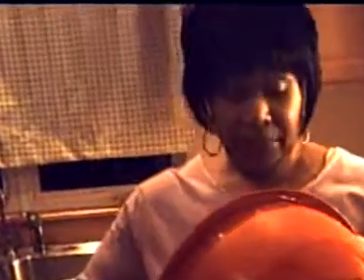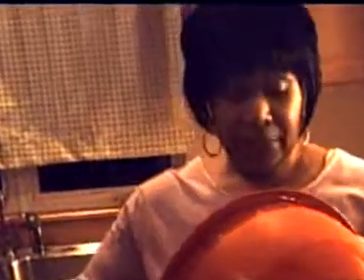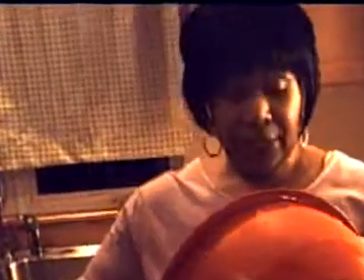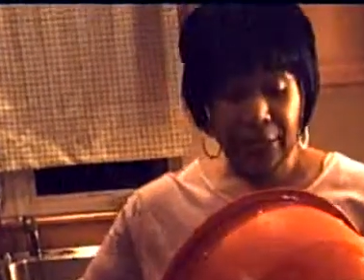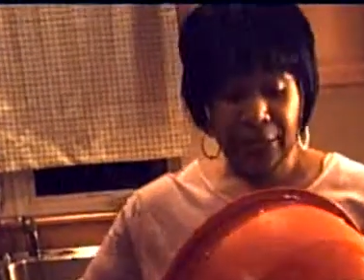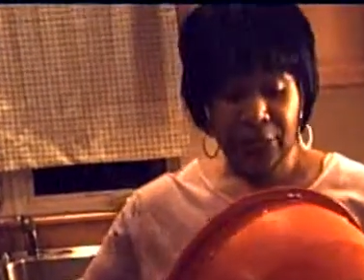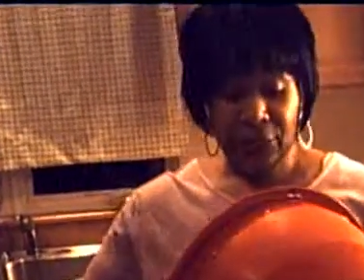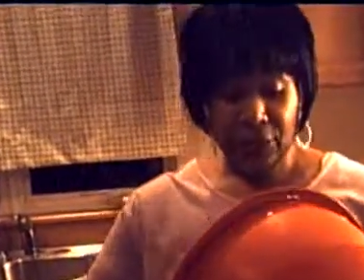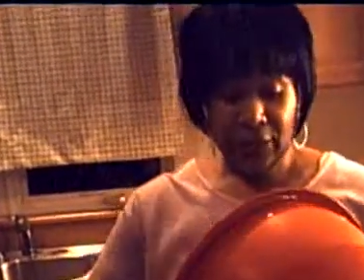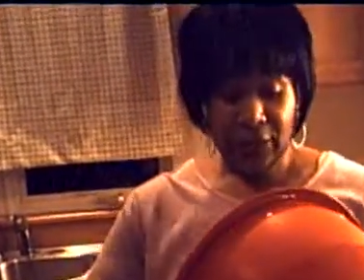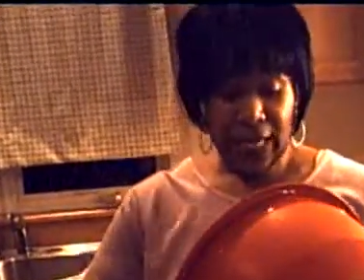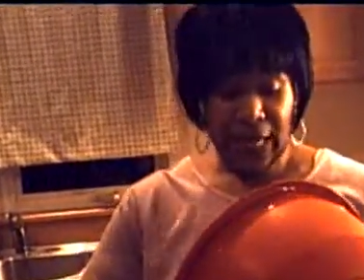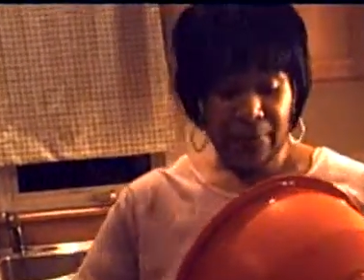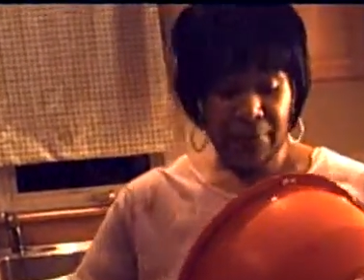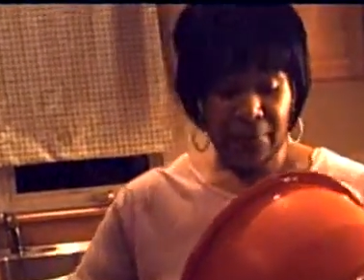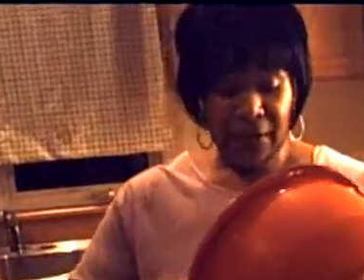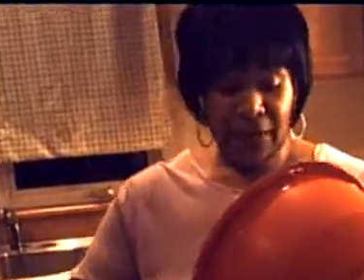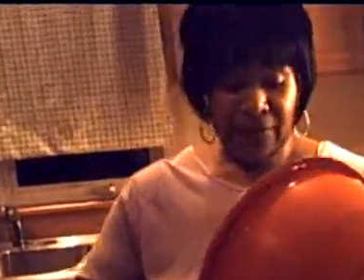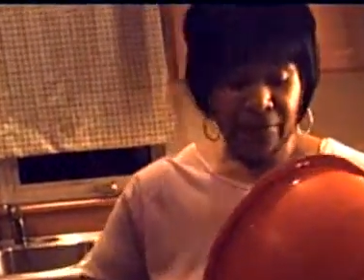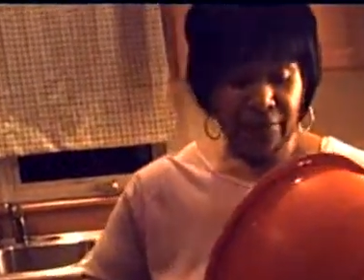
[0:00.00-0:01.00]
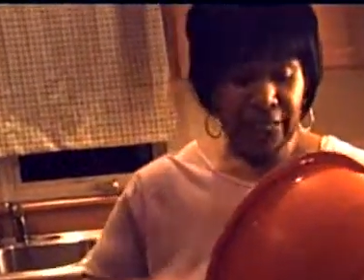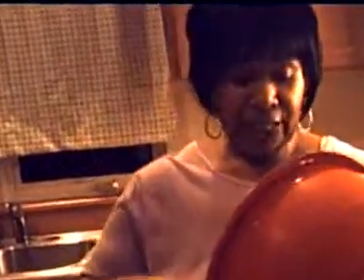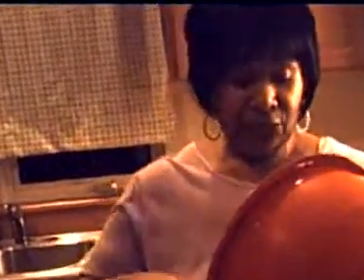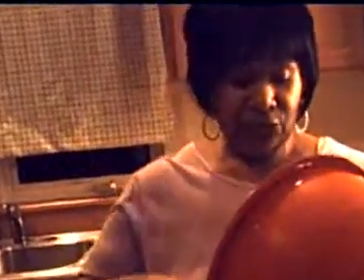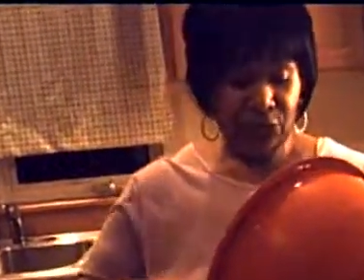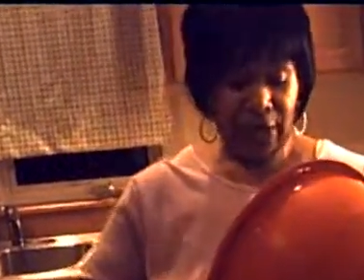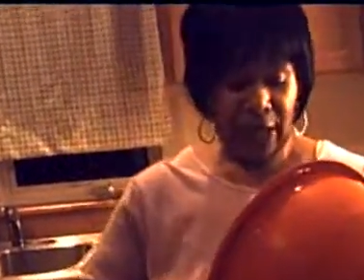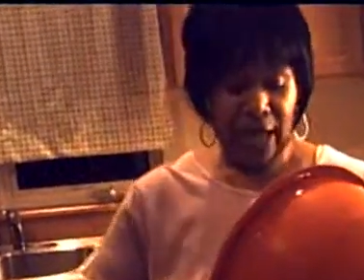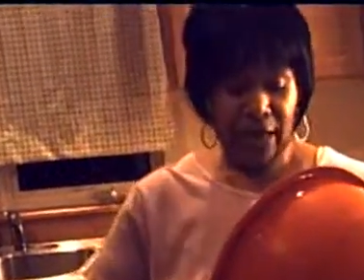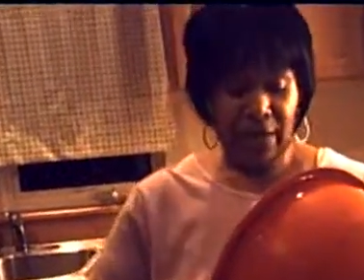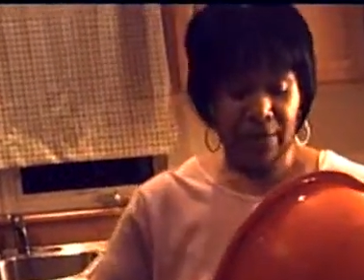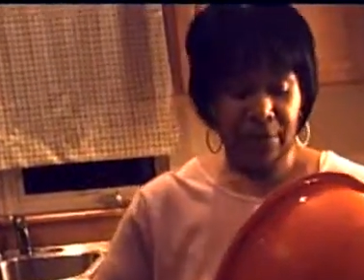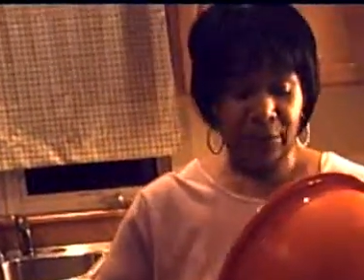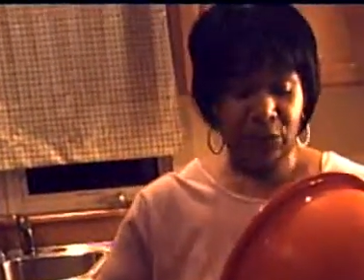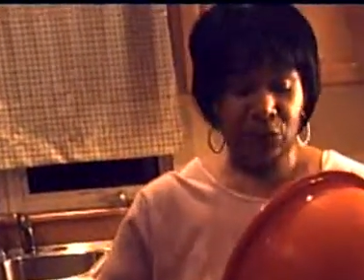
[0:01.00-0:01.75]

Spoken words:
depending on the type of oven that you have,